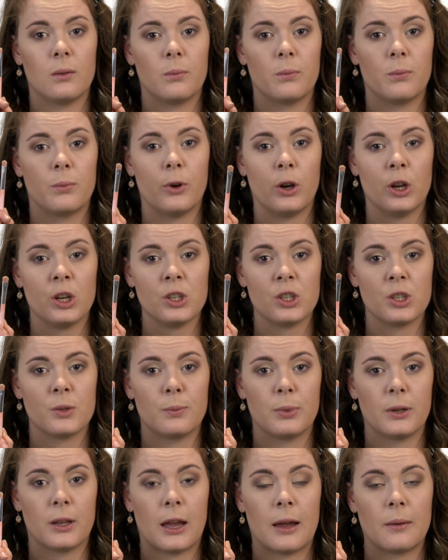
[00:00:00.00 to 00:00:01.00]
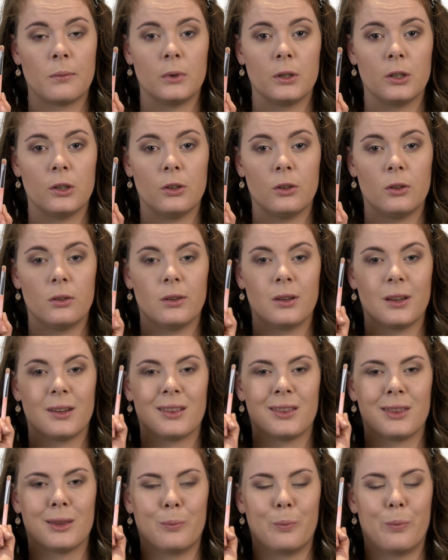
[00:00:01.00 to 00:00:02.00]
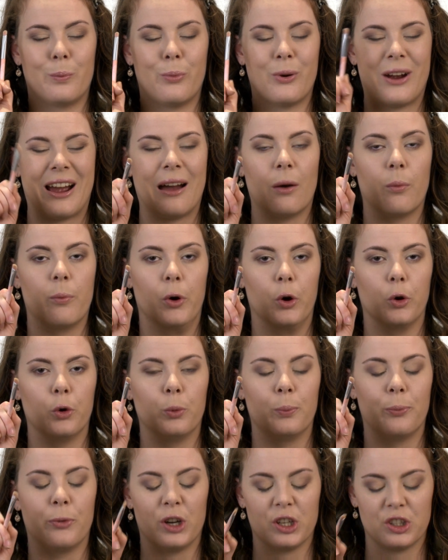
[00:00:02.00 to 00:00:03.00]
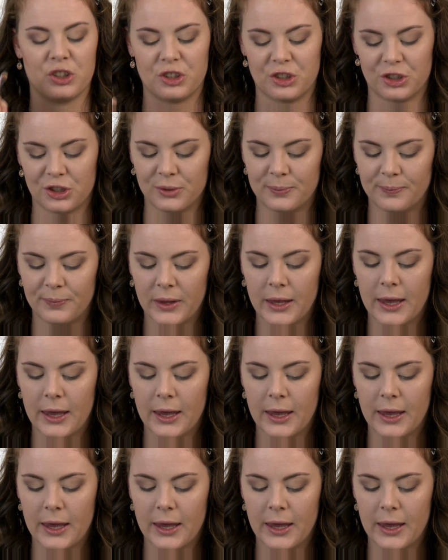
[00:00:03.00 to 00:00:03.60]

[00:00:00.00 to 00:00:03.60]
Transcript: brush, but I'm going to use it the brow bone brush.